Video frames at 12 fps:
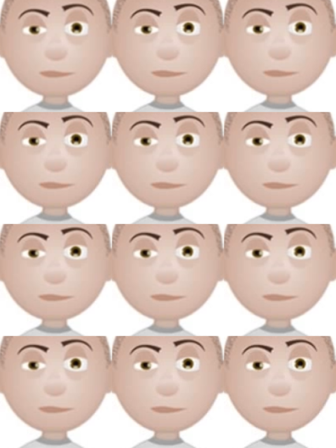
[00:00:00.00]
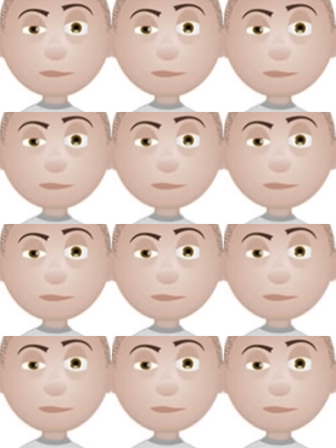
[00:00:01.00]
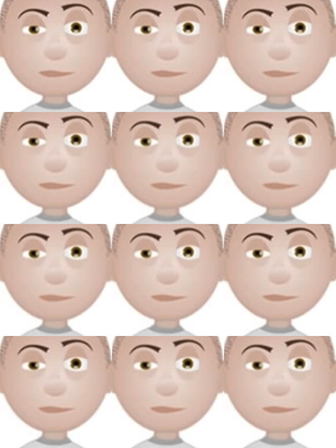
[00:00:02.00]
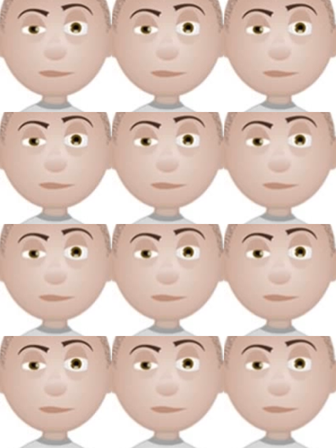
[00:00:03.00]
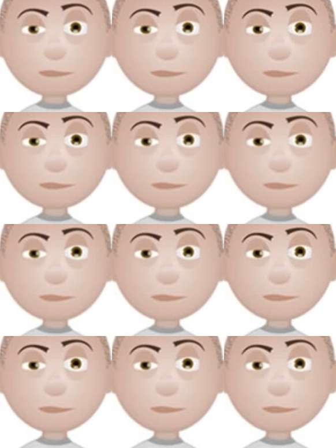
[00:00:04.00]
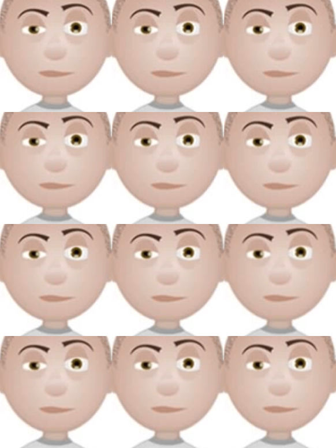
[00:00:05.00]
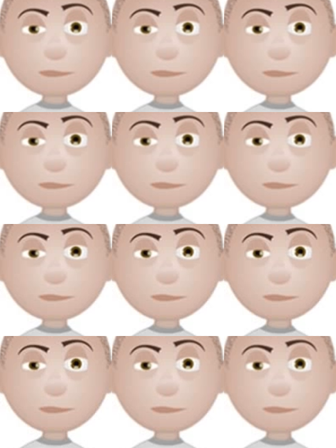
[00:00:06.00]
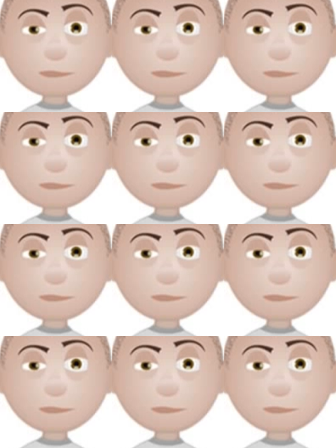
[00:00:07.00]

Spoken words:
The face doesn't move, so there is nothing to read.